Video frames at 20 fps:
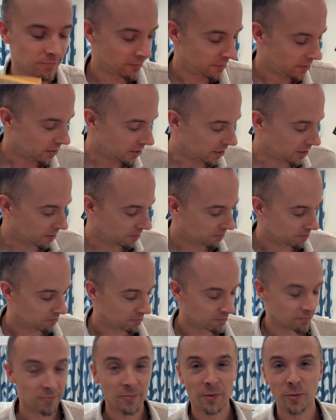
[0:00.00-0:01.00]
yeah,
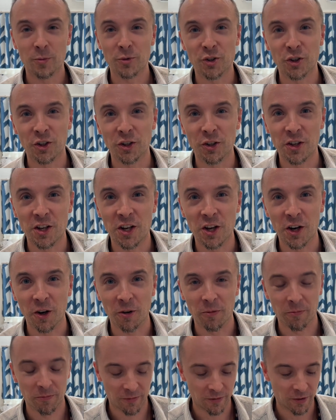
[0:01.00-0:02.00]
it was a good year
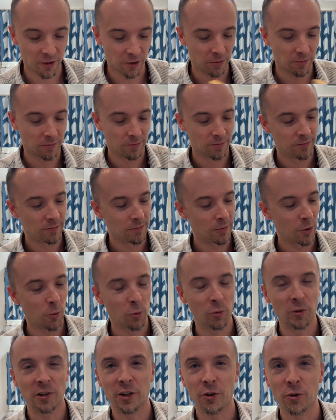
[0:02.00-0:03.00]
for
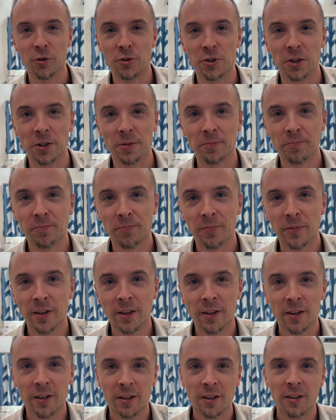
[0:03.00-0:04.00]
old literature.
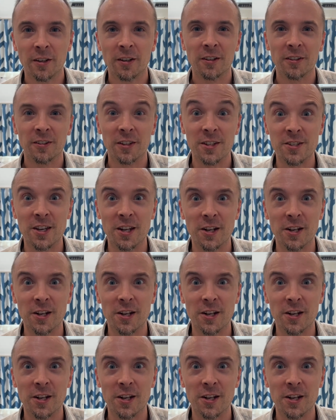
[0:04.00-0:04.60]
Let's get